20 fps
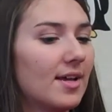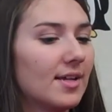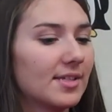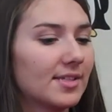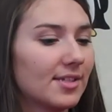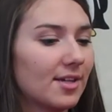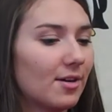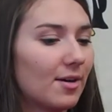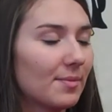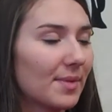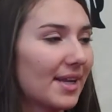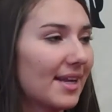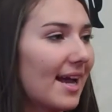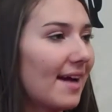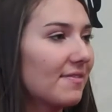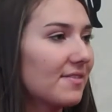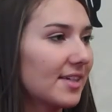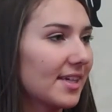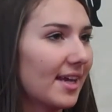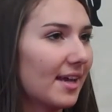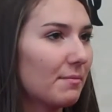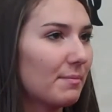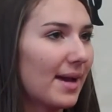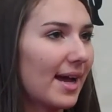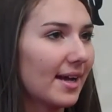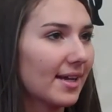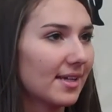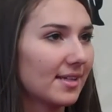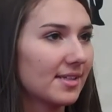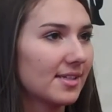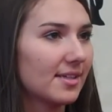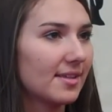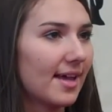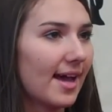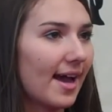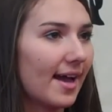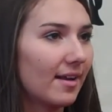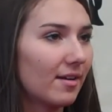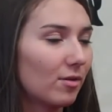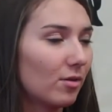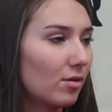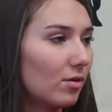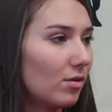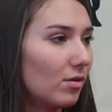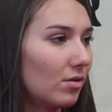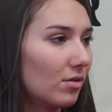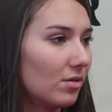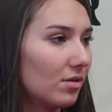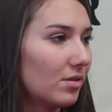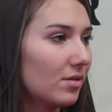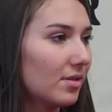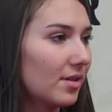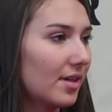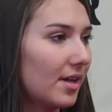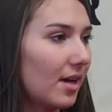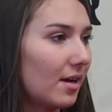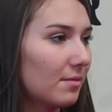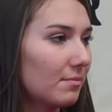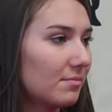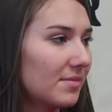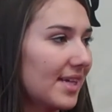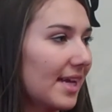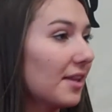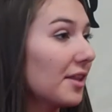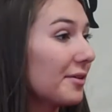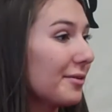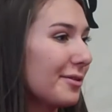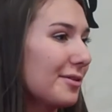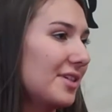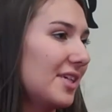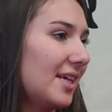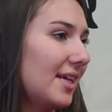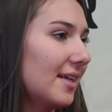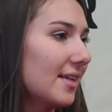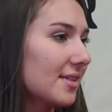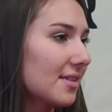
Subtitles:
so I'm going to have to get back into that whole daily routine.